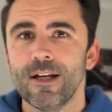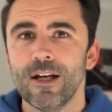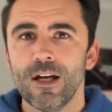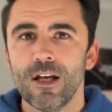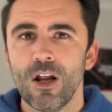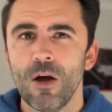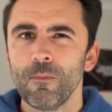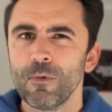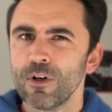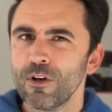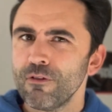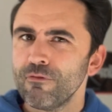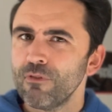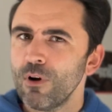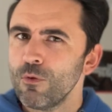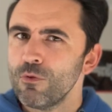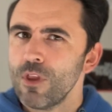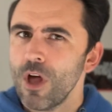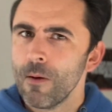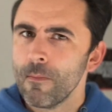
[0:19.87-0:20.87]
I'm going to throw
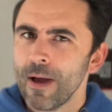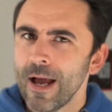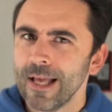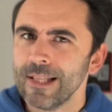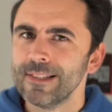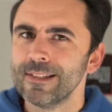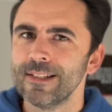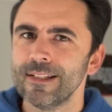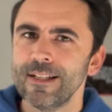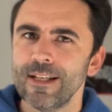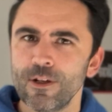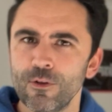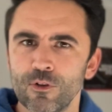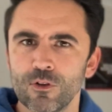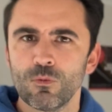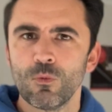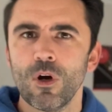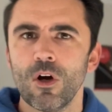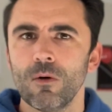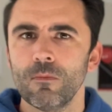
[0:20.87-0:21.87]
numb hands in here as
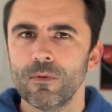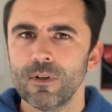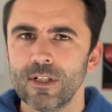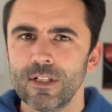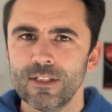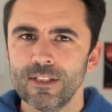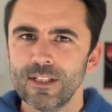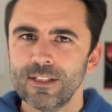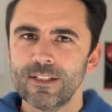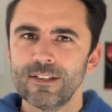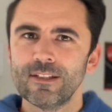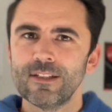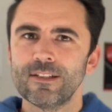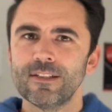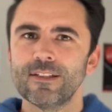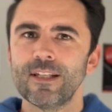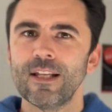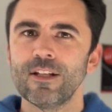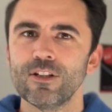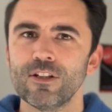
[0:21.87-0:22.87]
well, because this is
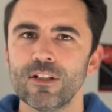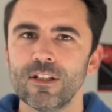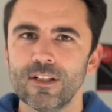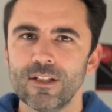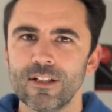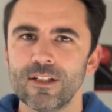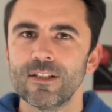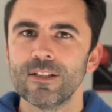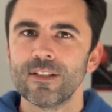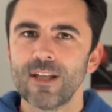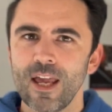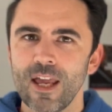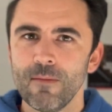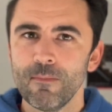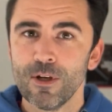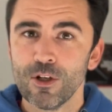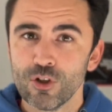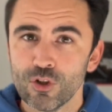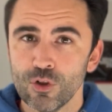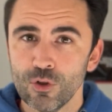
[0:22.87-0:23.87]
essentially the same
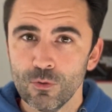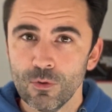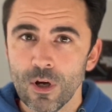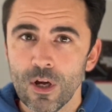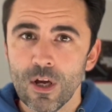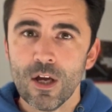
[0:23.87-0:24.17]
issue,